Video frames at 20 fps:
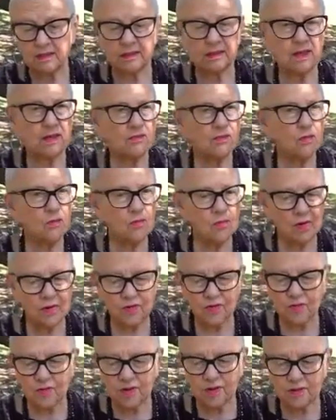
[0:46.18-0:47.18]
never
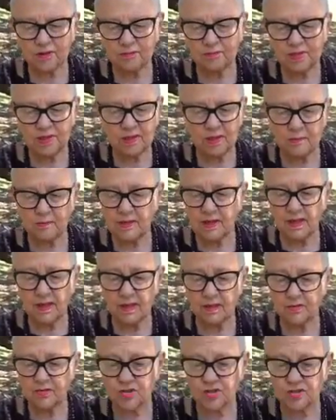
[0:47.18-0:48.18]
wondering, becoming
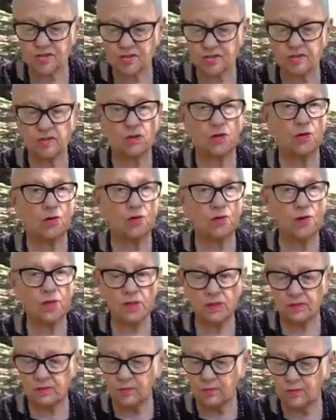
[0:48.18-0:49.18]
anxious,
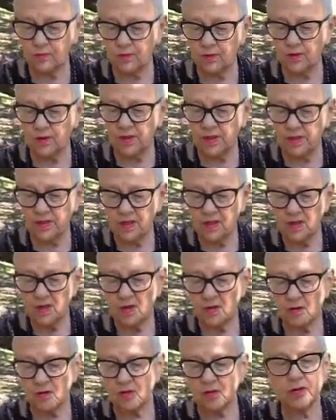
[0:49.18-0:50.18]
hurried, worried,
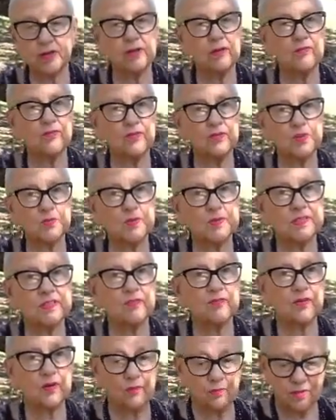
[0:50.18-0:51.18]
or looking for
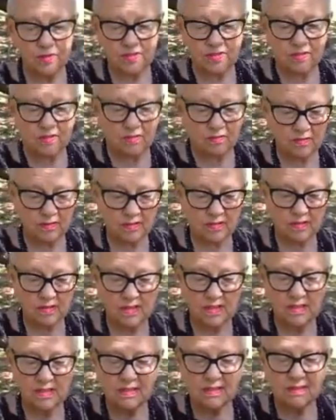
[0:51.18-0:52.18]
specific results.
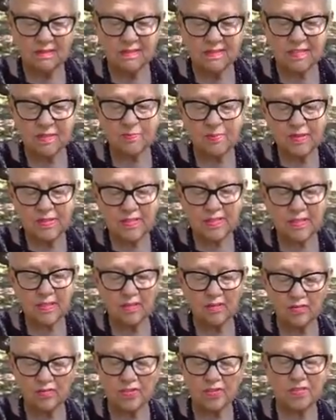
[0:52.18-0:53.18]
Simply see
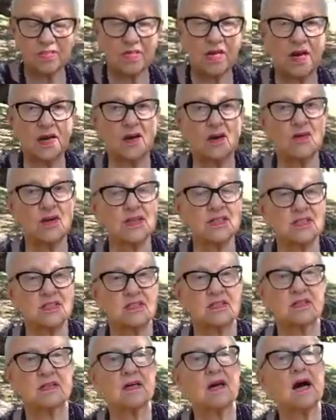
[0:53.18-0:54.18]
your desire as
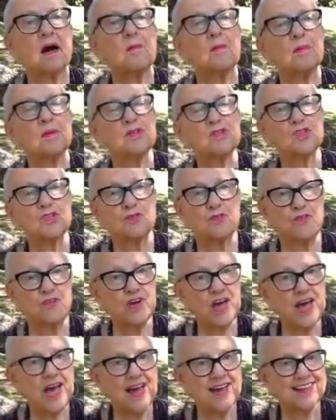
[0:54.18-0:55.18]
an accomplished
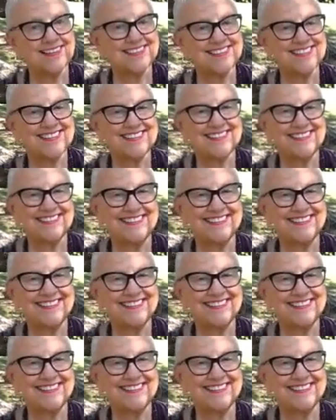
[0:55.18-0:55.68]
fact.